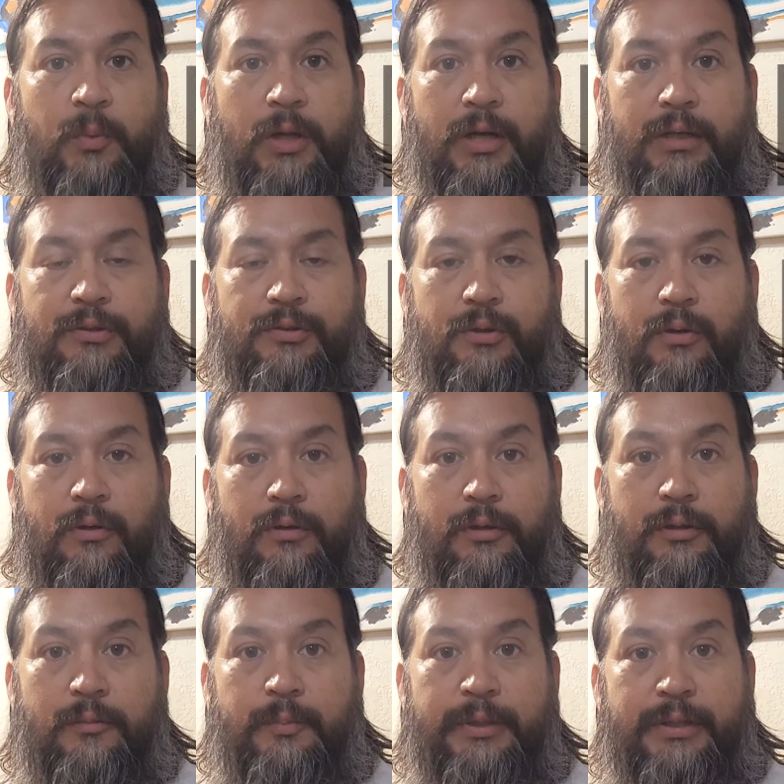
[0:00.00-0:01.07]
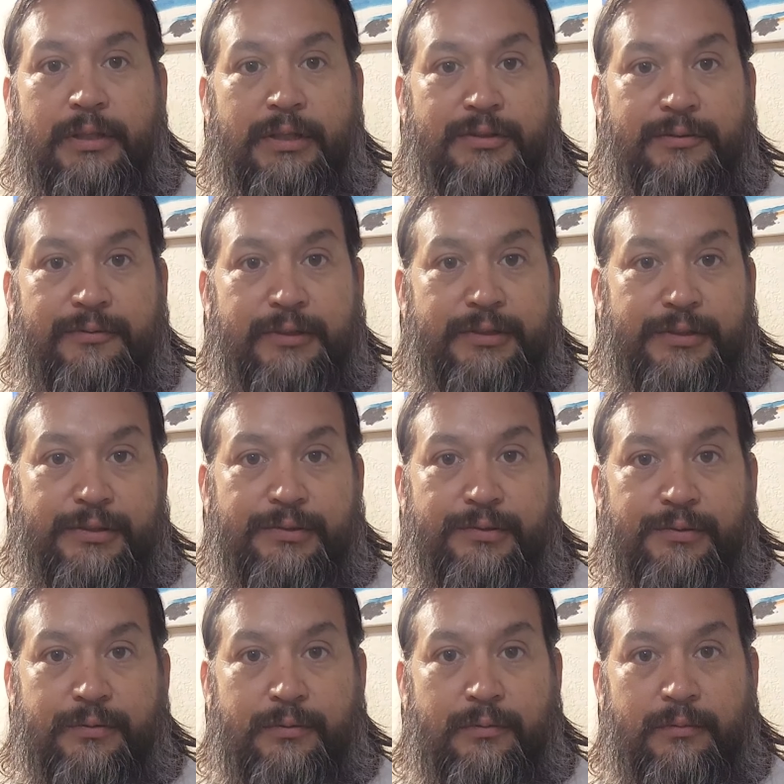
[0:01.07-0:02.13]
blocks are because of
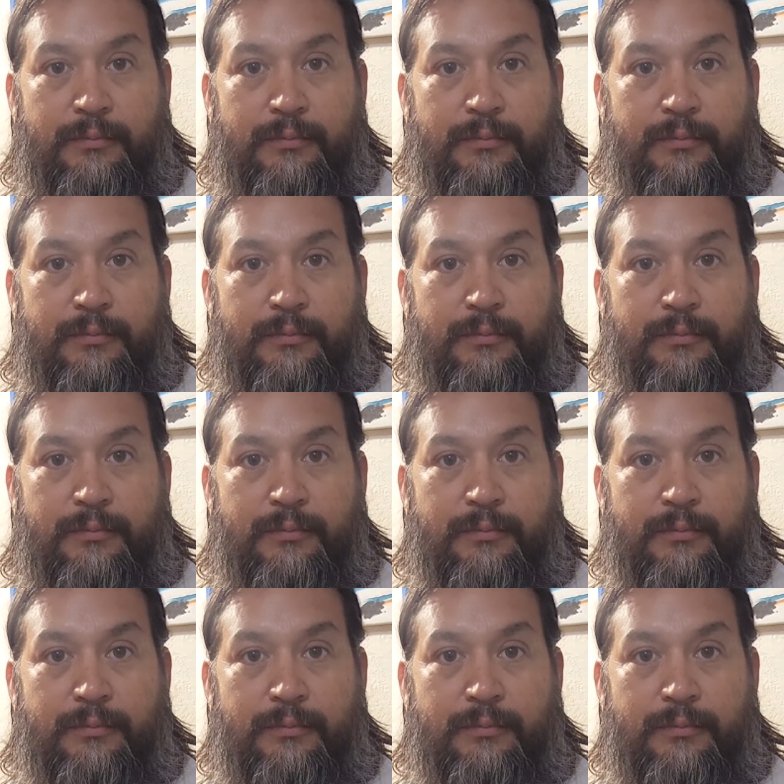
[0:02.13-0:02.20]
physics.